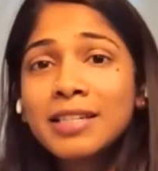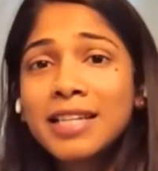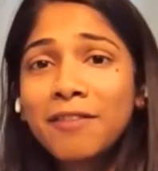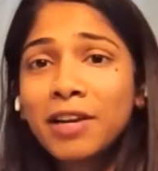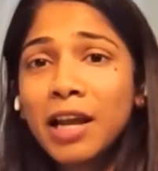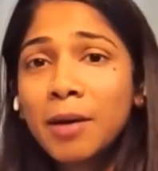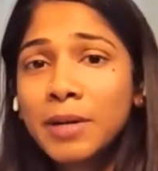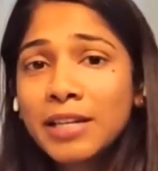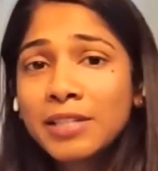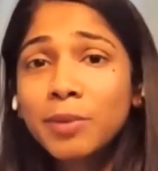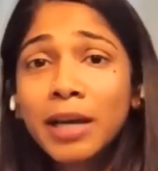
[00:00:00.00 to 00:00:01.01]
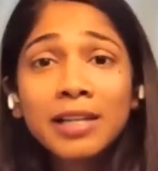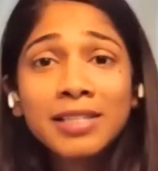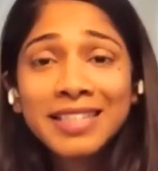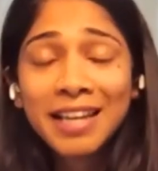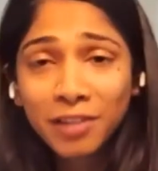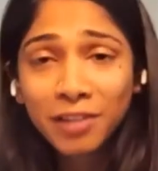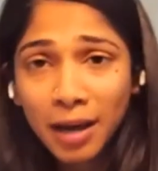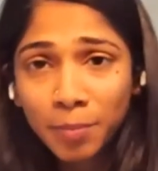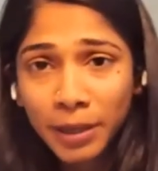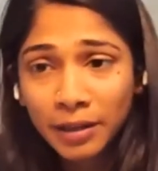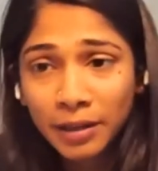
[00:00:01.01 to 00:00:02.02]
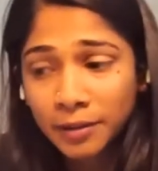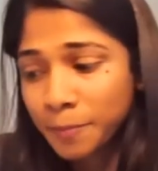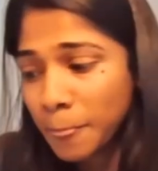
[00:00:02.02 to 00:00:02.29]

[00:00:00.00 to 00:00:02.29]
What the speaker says: developed as well as developing.